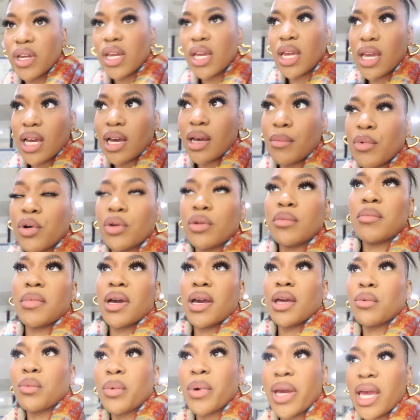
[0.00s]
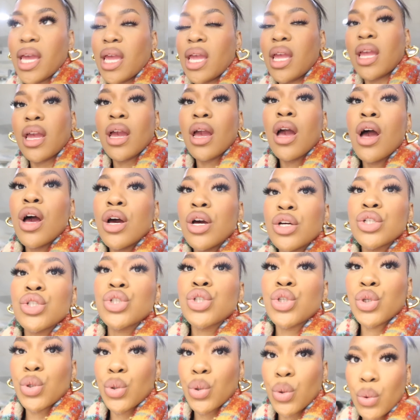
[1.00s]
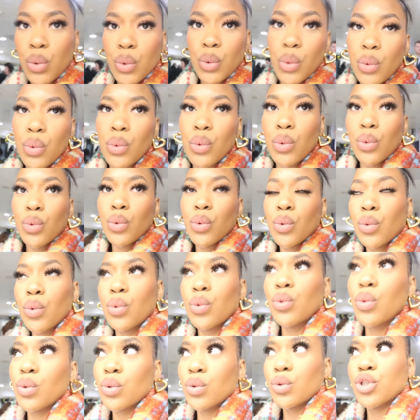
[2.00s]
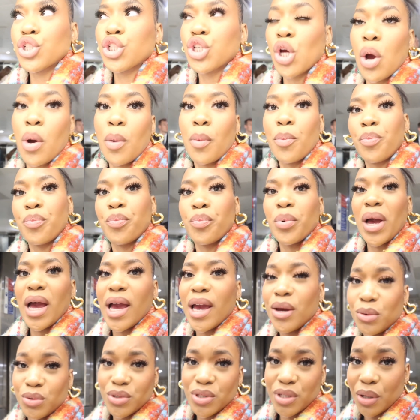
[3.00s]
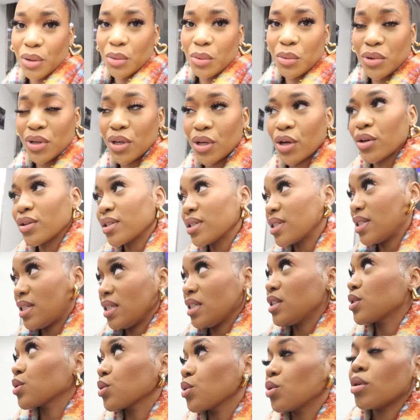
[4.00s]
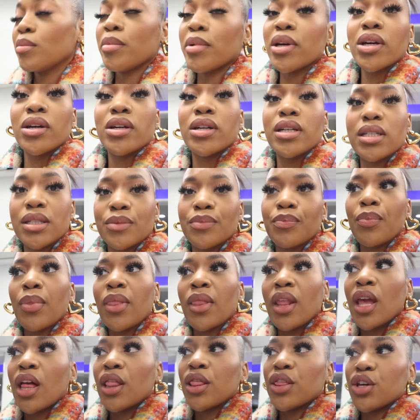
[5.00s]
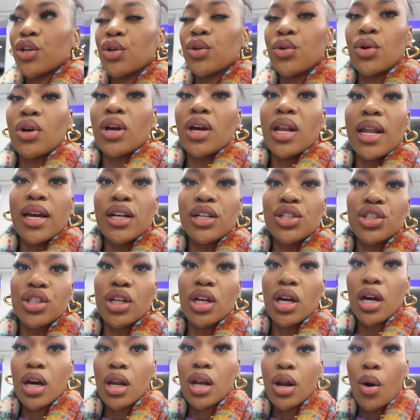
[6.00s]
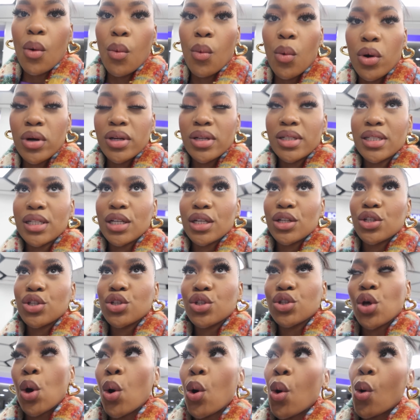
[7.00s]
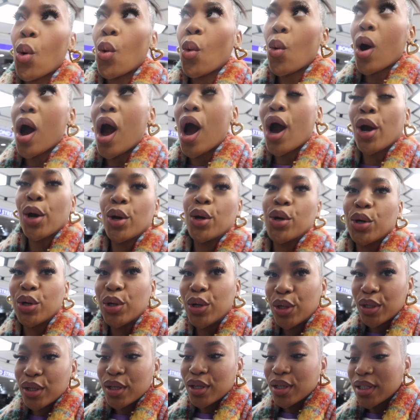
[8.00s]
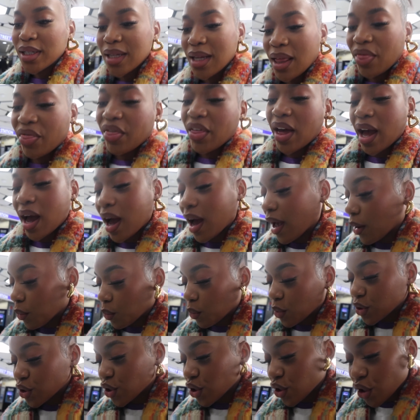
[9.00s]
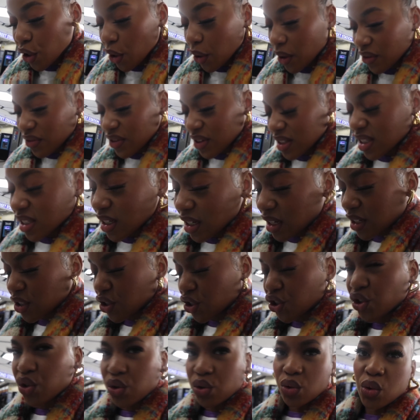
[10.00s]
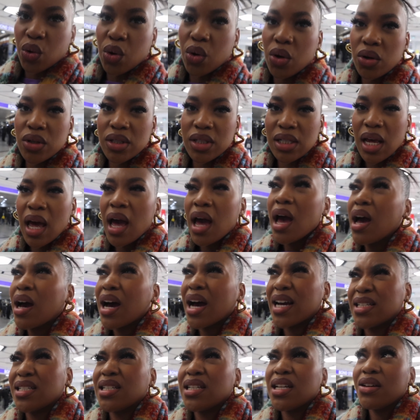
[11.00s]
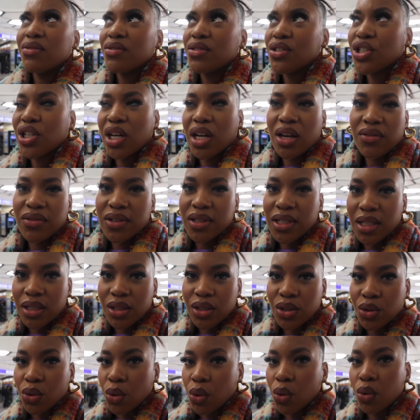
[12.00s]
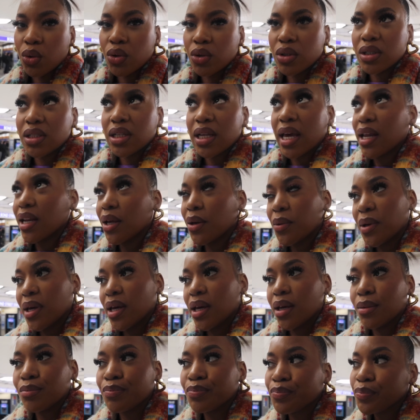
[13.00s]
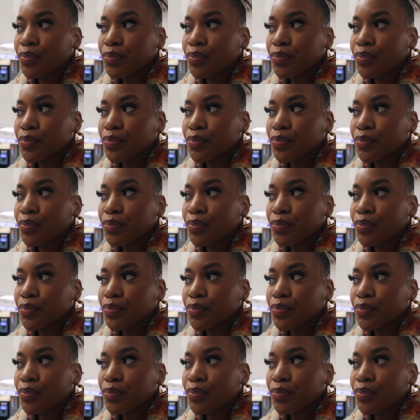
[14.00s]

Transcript: I'm on my way to shop. I also want to go to Diesel because the new collection was so good that I want to know if it's in stores. I didn't even check if it's in stores. Anyway,